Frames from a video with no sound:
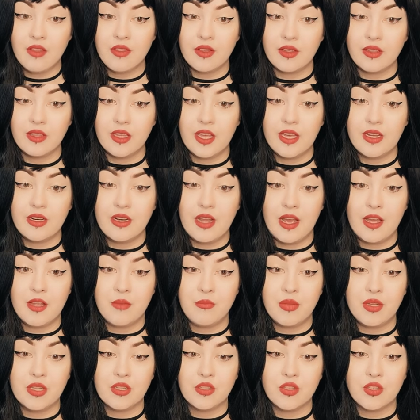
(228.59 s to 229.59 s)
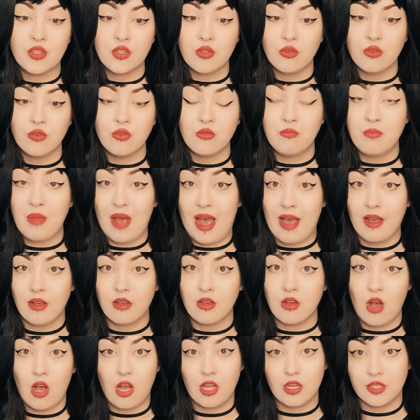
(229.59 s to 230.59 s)
the lid had been screwed back
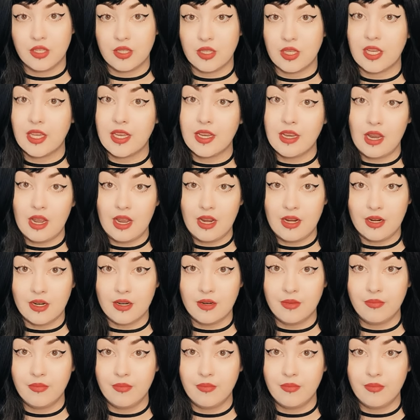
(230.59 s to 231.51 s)
onto the container.